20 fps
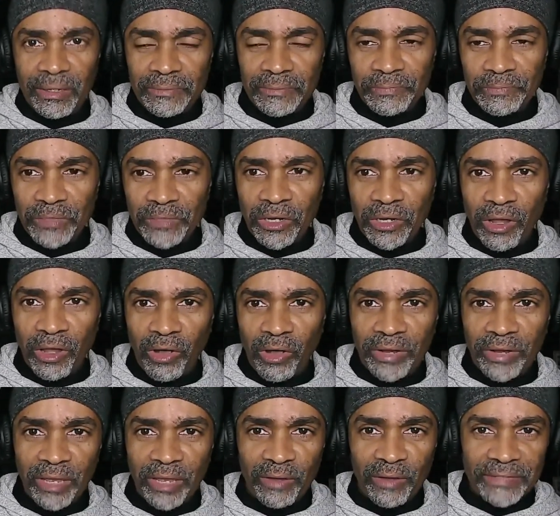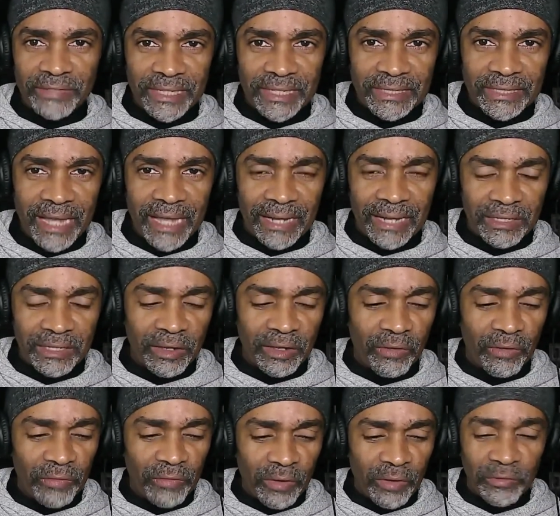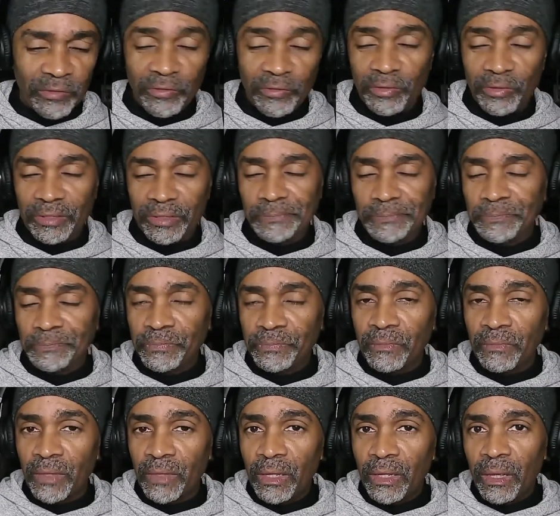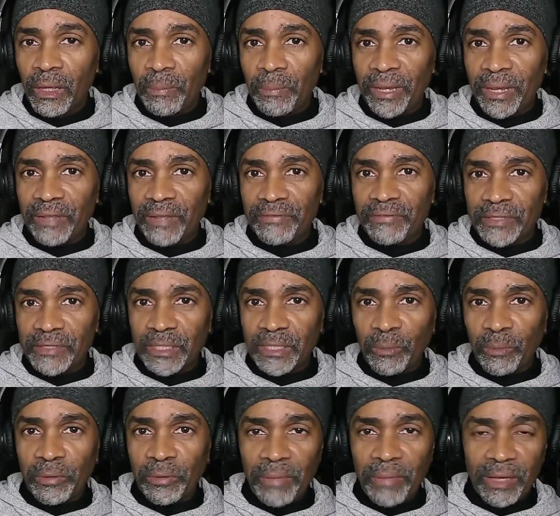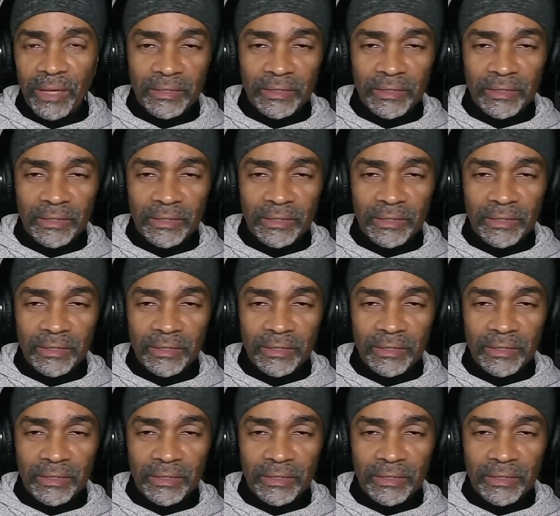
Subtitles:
or get off TikTok to go vote for him. But if someone mails